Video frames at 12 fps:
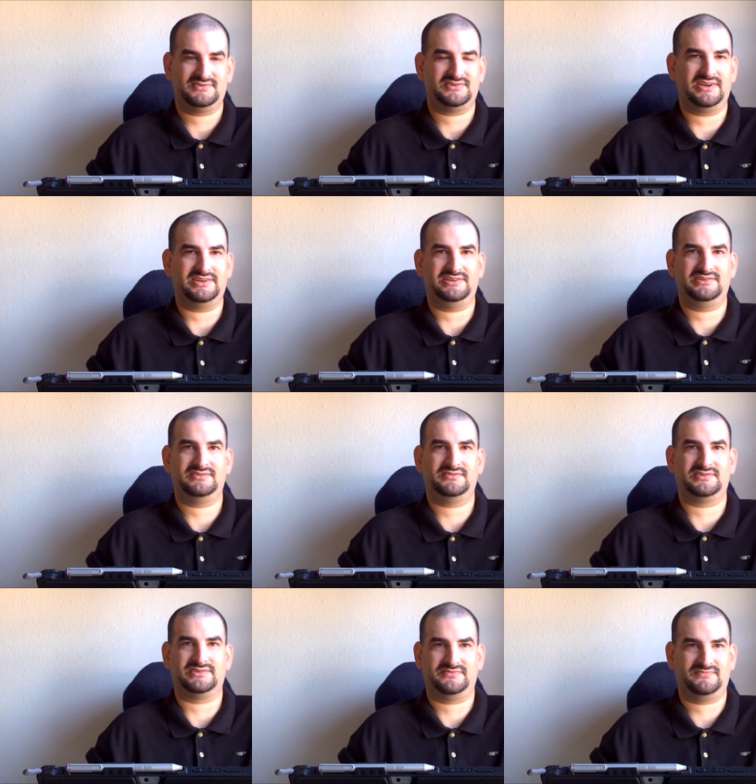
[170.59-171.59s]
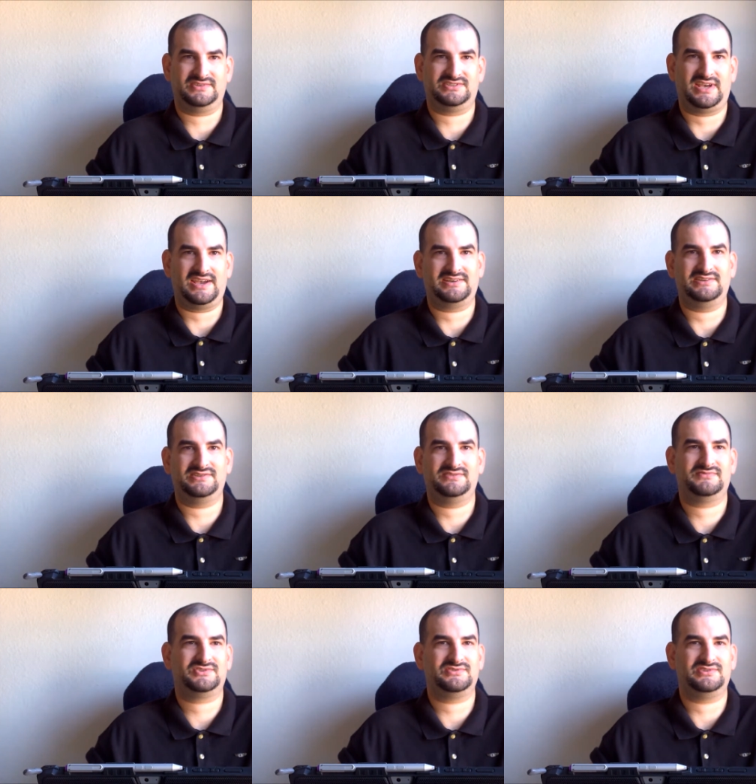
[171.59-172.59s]
training or attacking,
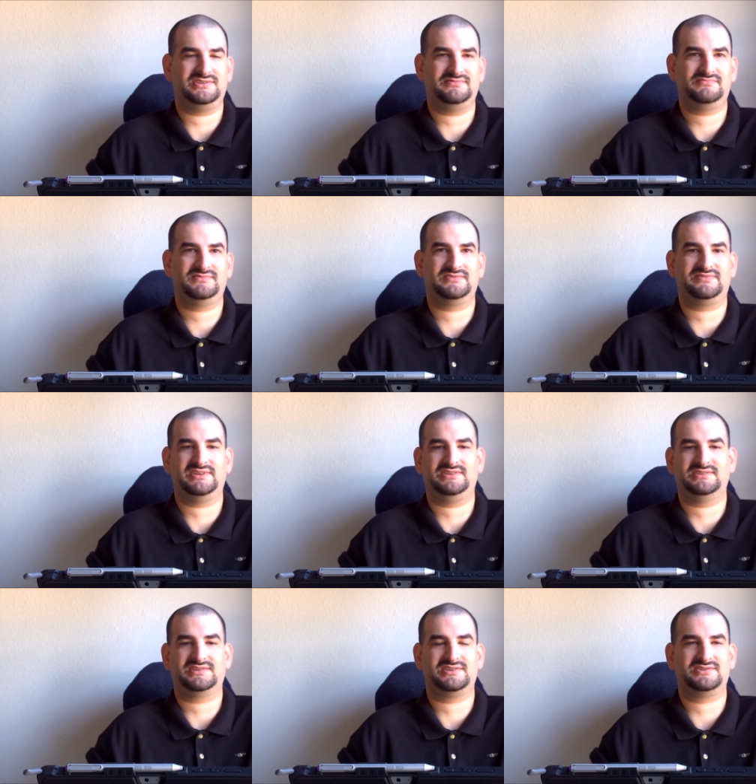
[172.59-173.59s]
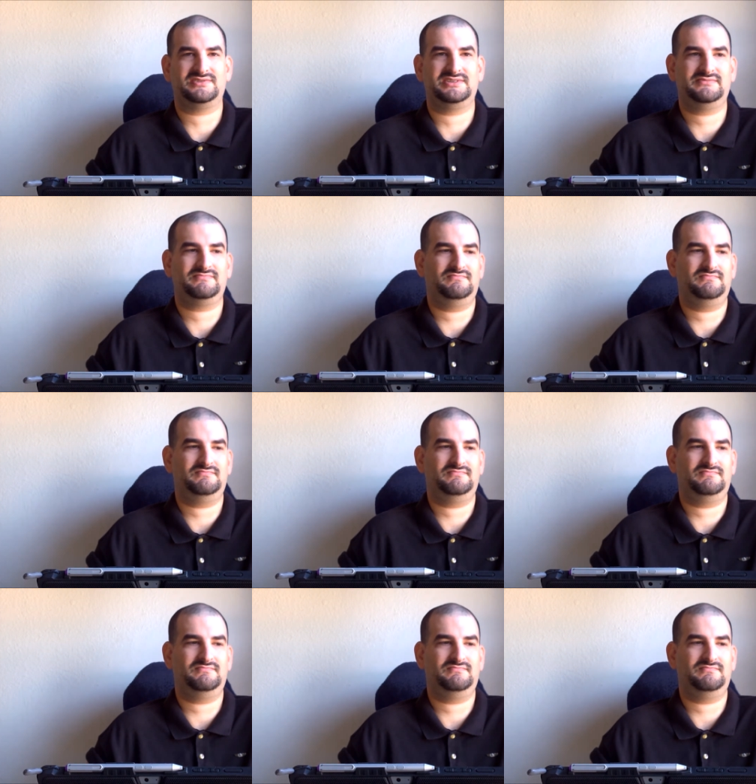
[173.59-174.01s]
shooting, defending the country,